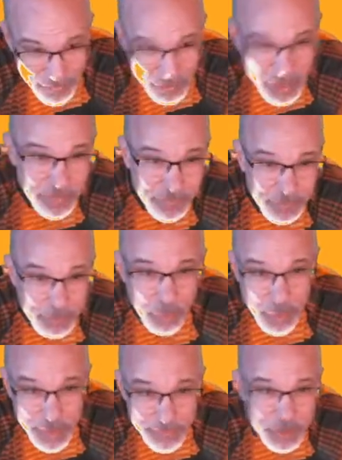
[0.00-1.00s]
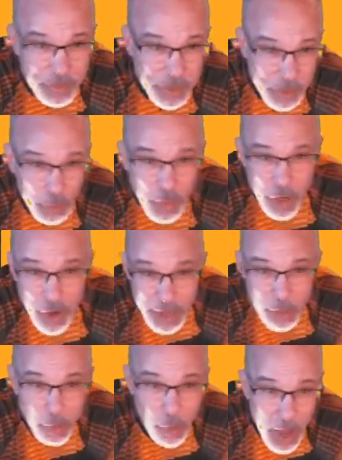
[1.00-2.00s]
ridden from Greenville to where I
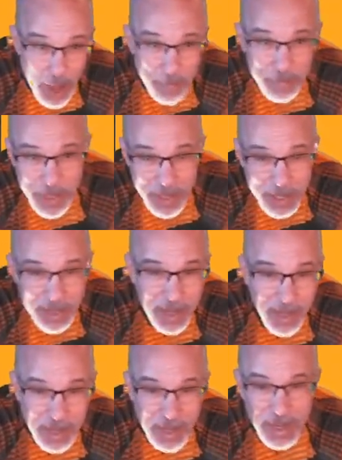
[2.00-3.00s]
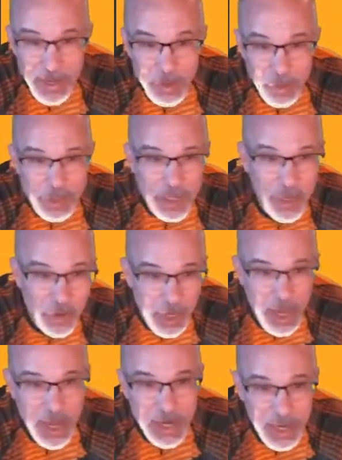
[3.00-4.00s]
grew up in North
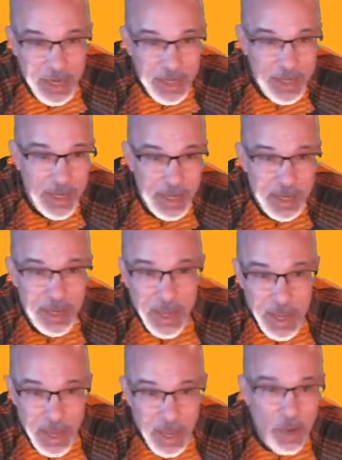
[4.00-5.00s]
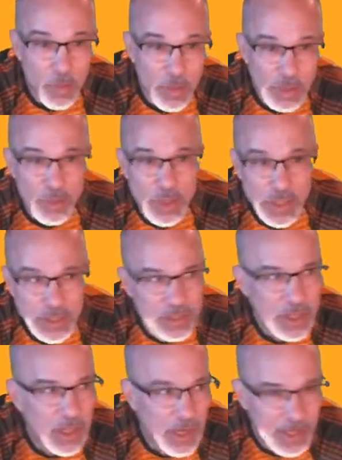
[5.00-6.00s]
Carolina, which
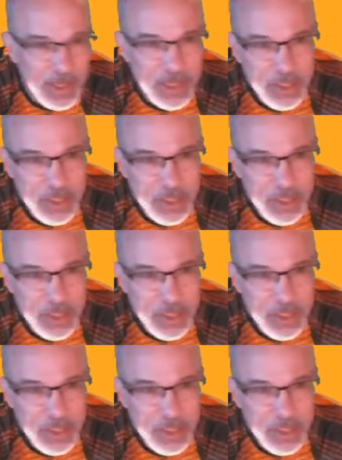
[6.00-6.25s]
was, I think,